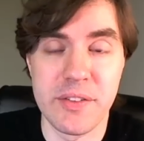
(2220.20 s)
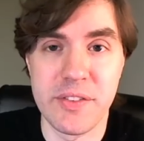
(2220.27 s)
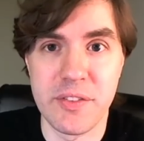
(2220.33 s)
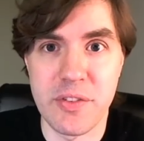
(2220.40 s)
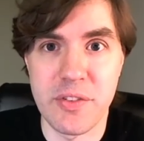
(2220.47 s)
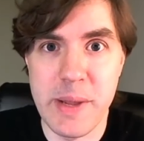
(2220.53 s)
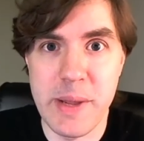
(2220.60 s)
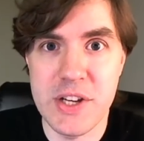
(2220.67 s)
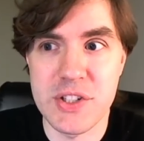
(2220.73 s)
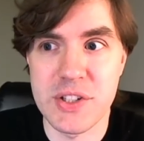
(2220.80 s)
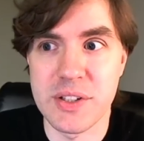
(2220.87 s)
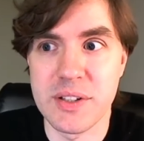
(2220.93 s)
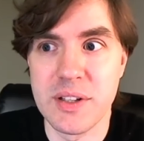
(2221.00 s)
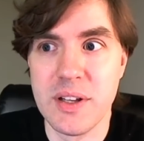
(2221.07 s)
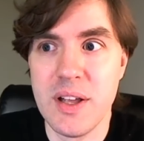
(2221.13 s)
of
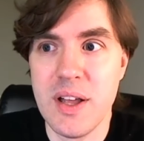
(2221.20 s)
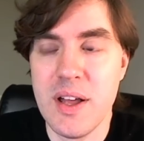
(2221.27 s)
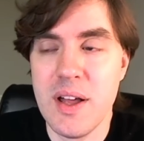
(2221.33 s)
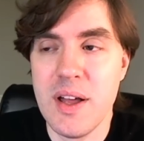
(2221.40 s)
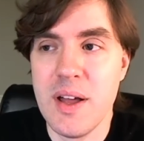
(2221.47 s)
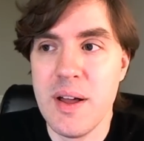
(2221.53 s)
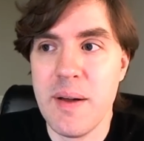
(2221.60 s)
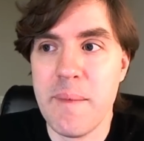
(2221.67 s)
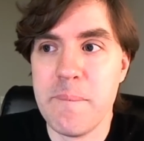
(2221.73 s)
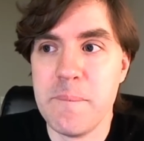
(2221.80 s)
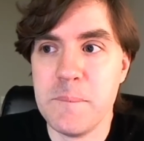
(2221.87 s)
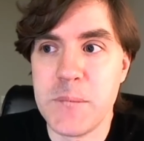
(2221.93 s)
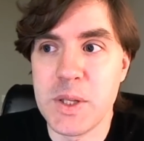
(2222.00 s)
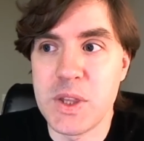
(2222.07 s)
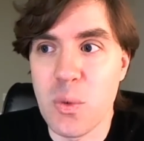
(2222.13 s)
information.
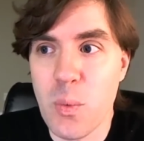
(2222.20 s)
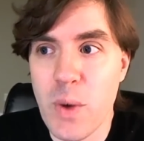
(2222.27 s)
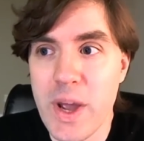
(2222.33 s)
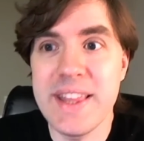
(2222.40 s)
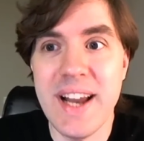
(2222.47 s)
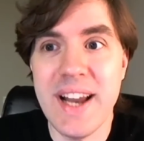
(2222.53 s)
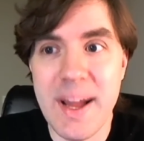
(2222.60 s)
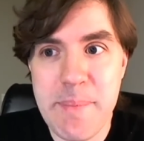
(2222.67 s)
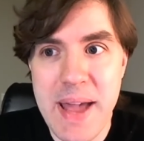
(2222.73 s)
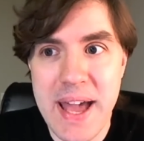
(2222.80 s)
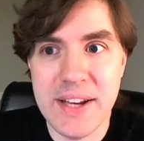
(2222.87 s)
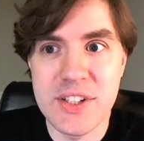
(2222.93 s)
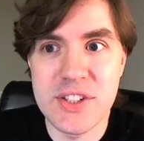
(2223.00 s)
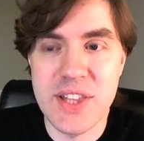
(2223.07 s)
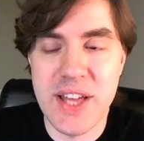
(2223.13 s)
But the way that I
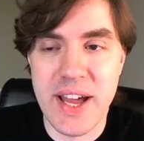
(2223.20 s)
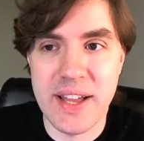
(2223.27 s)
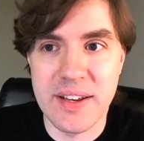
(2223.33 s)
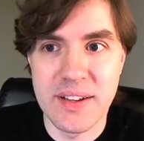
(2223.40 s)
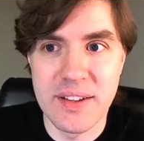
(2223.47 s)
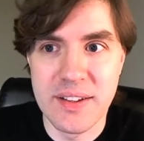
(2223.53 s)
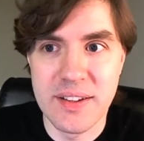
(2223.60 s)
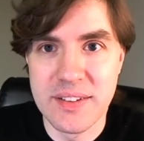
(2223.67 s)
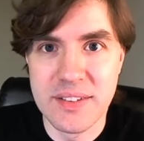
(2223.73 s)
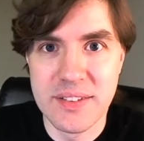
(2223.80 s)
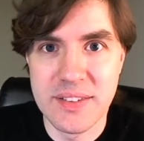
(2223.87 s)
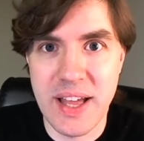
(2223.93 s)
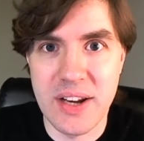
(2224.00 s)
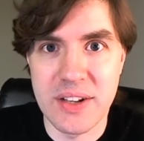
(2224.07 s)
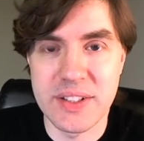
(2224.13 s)
manage that,
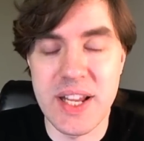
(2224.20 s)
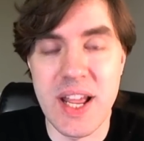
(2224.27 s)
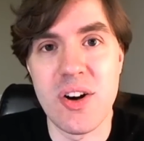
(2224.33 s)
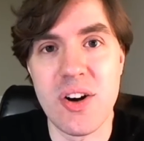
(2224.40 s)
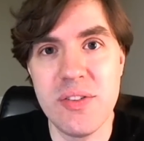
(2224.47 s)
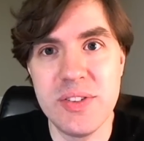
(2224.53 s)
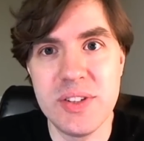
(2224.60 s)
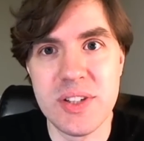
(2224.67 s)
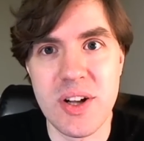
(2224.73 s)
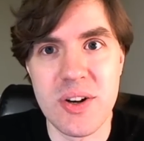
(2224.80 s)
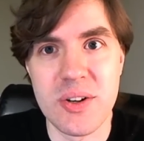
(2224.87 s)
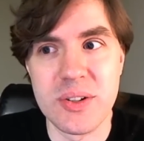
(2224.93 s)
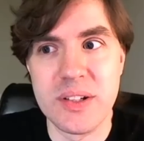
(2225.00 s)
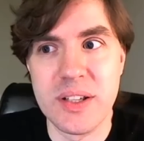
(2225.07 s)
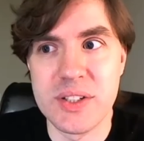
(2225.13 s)
that data
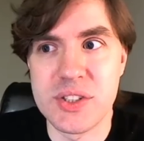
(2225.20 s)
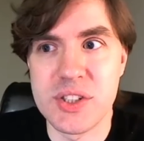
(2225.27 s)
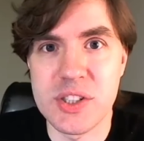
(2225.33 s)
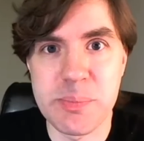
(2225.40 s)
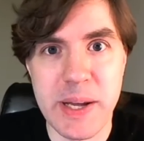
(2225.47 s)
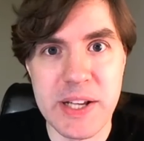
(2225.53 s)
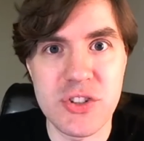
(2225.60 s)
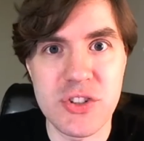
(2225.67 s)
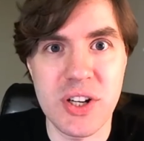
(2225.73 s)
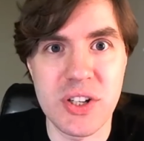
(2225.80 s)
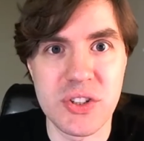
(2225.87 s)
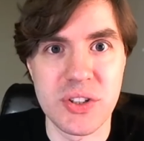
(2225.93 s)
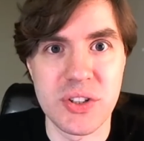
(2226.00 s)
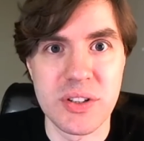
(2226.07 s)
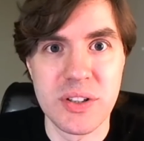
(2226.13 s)
overload is just by
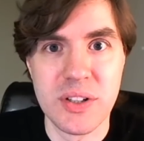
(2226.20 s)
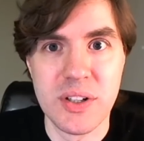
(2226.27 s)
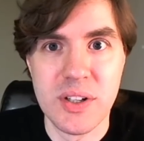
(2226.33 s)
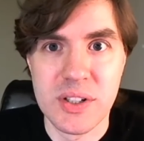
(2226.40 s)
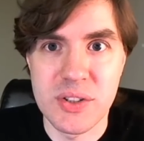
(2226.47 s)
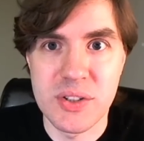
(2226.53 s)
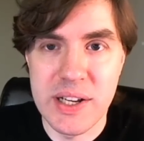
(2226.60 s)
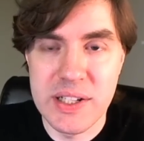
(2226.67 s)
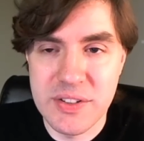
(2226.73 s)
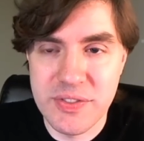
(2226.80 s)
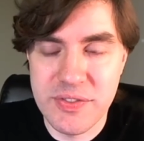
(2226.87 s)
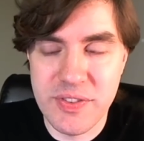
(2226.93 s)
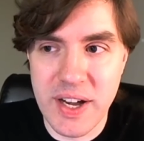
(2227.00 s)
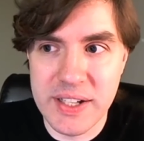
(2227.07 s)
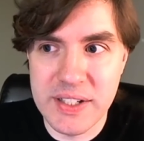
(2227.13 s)
structure. So I,
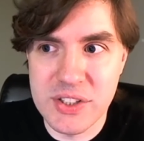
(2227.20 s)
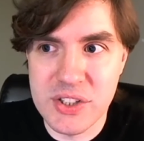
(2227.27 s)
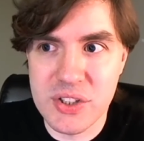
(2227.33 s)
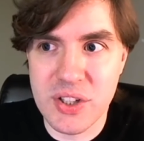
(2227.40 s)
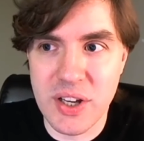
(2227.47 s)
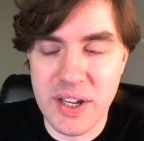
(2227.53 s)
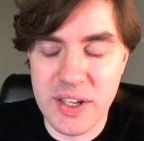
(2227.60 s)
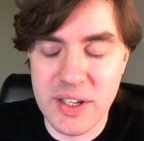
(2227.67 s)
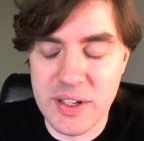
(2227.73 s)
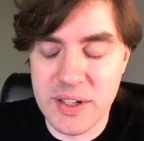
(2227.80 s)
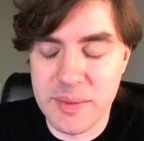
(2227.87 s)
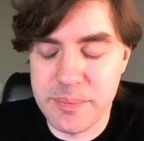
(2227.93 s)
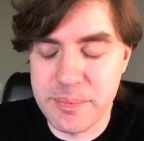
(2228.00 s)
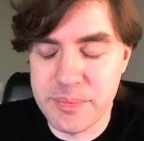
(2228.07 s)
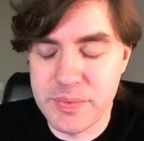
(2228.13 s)
I, I
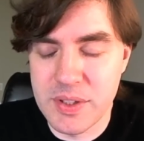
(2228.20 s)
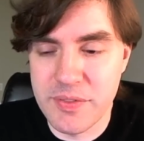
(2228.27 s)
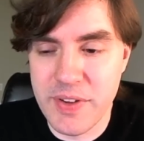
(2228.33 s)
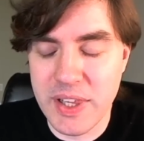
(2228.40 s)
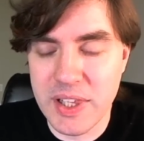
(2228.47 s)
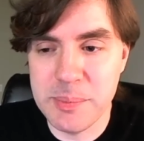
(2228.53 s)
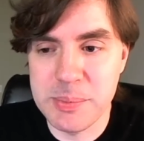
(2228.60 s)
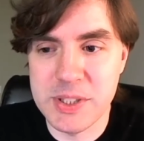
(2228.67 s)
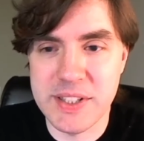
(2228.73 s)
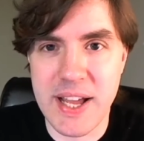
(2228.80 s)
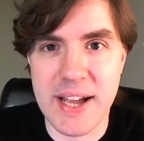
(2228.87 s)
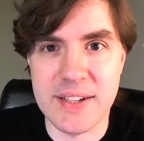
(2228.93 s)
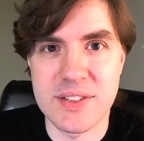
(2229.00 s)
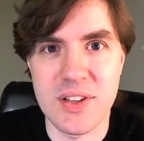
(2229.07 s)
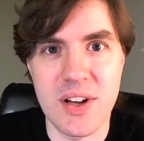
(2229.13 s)
um, developed a
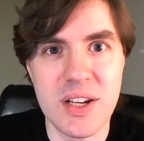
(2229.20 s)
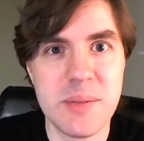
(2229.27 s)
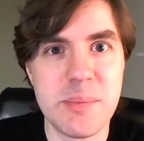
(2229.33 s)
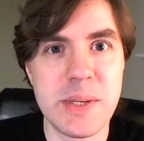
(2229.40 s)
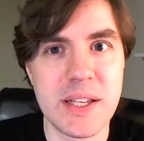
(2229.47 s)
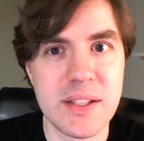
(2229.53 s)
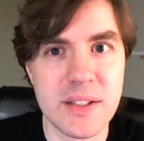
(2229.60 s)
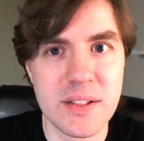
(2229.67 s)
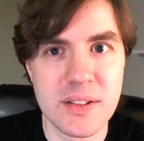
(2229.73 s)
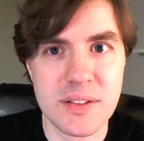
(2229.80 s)
taxonomy